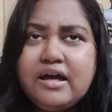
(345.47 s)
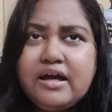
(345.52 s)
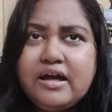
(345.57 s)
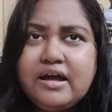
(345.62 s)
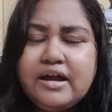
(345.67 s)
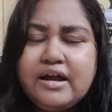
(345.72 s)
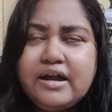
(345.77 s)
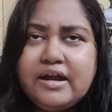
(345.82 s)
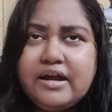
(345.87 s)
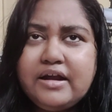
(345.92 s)

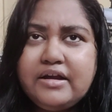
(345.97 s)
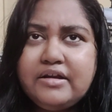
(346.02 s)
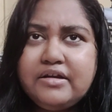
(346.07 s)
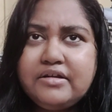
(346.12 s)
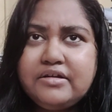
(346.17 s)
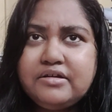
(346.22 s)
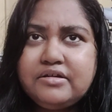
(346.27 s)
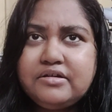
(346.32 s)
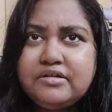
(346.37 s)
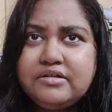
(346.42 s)

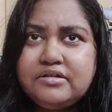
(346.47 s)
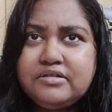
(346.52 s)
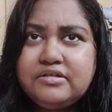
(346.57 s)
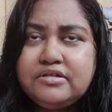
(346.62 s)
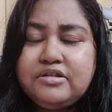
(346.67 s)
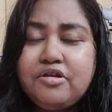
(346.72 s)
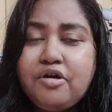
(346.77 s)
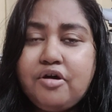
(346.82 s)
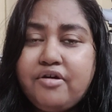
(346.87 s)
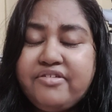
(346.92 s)
And
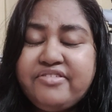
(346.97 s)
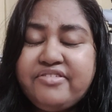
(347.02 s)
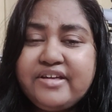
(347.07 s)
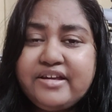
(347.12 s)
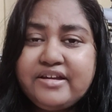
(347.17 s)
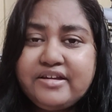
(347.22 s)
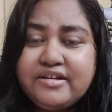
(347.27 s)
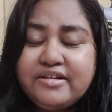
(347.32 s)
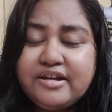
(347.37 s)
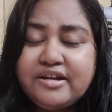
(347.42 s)
The
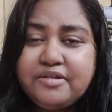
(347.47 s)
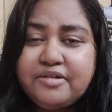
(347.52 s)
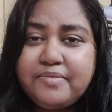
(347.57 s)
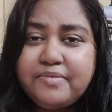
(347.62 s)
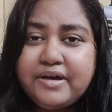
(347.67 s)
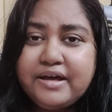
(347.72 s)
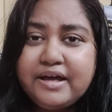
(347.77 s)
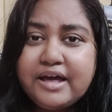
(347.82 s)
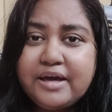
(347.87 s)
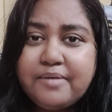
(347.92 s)
Lost
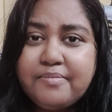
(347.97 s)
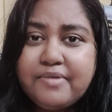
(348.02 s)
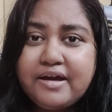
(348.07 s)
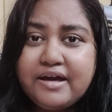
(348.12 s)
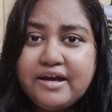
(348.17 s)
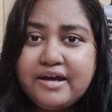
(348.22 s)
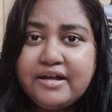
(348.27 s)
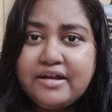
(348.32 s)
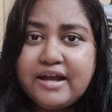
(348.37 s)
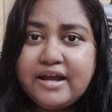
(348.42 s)
Sentinel by
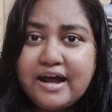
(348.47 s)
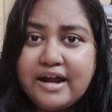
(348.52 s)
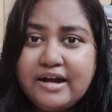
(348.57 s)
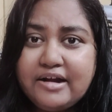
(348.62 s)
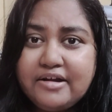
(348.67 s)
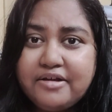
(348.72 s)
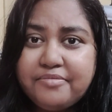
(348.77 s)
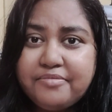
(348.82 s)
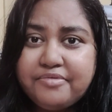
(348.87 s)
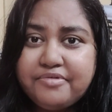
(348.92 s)
Emma L.
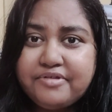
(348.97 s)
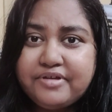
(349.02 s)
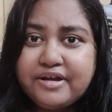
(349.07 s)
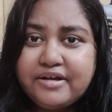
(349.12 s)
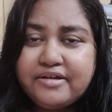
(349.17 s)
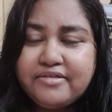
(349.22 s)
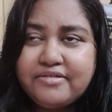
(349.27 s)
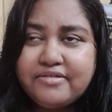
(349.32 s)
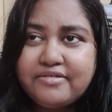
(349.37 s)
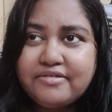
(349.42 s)
Adams,
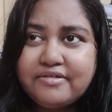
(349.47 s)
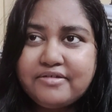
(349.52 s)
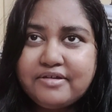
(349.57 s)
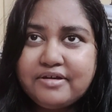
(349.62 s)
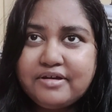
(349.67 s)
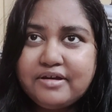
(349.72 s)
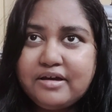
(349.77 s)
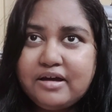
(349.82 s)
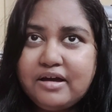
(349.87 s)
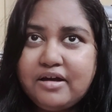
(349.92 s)
it's
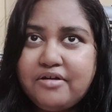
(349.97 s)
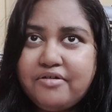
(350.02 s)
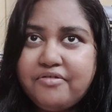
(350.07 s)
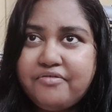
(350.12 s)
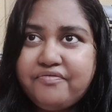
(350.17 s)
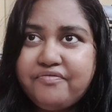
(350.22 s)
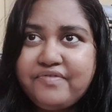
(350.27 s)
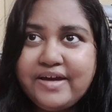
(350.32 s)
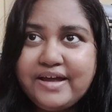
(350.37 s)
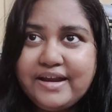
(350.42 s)

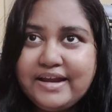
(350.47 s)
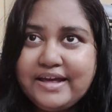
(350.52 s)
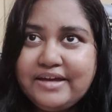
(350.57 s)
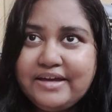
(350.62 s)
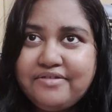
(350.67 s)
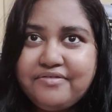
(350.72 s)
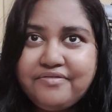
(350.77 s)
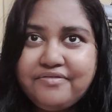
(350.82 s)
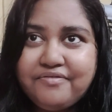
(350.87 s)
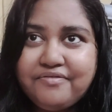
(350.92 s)
a
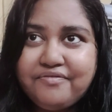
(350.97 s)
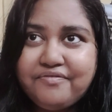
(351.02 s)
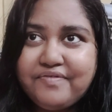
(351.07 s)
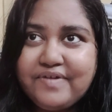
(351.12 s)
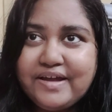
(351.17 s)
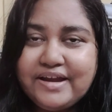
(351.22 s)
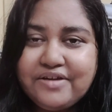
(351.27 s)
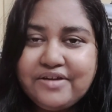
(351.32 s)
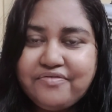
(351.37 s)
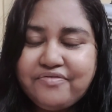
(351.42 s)
very
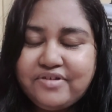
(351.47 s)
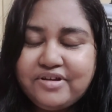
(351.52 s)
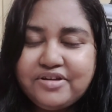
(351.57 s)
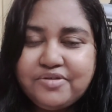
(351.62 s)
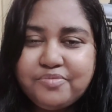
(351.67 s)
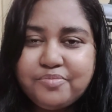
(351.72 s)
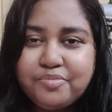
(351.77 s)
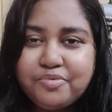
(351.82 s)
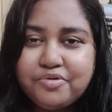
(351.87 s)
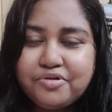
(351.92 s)
very
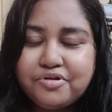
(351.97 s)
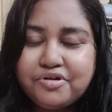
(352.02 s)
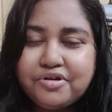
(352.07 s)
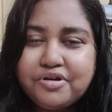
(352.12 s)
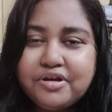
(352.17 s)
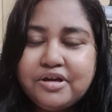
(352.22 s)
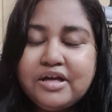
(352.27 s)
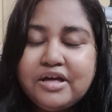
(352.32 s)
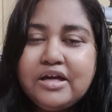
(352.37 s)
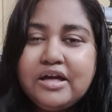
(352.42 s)
fun
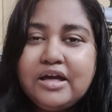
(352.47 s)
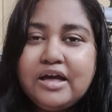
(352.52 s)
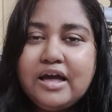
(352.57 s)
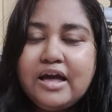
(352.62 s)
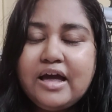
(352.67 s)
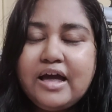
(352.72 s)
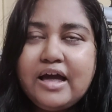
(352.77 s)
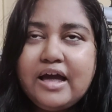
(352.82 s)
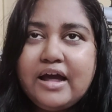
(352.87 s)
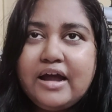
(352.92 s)
book.
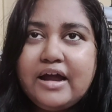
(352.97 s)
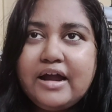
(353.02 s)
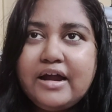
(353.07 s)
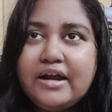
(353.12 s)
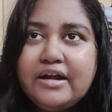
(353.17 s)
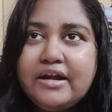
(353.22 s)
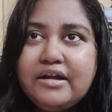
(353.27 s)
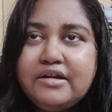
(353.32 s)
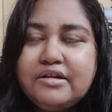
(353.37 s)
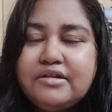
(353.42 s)

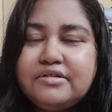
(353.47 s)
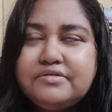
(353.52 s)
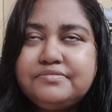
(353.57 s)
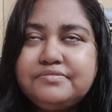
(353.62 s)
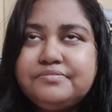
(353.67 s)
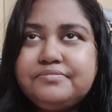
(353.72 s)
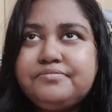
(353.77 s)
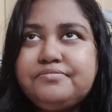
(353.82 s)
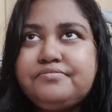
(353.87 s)
And